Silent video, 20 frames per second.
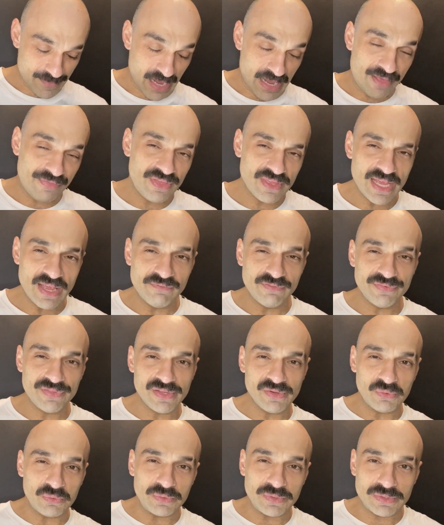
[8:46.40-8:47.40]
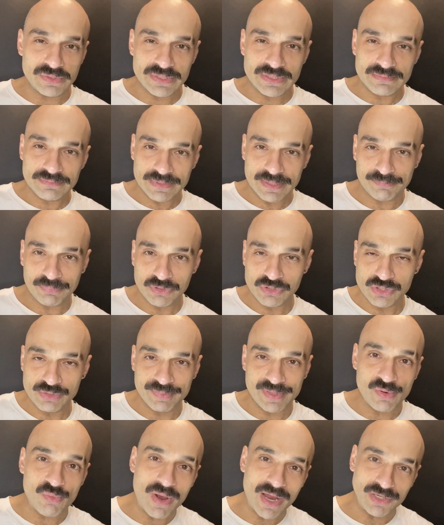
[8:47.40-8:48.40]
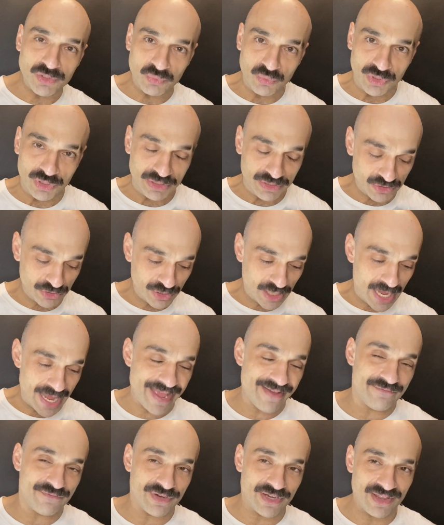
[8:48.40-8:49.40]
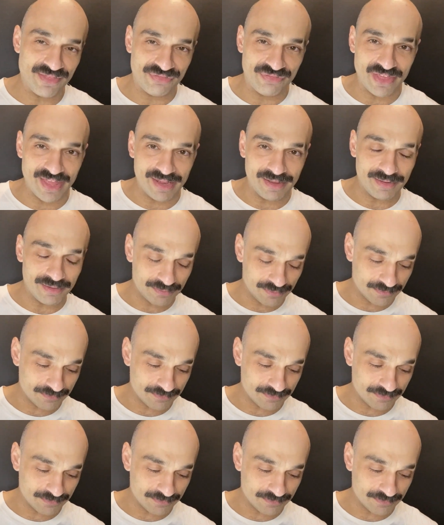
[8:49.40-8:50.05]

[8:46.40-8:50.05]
I think everything is supposed to be one word, not everything.